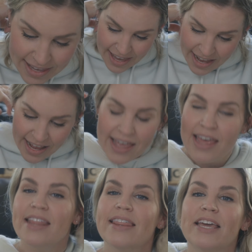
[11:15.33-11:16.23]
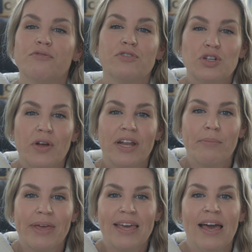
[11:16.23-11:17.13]
Get it. Thank you for joining
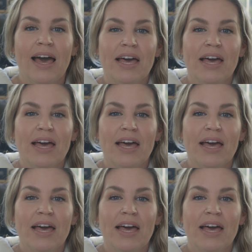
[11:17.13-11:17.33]
me.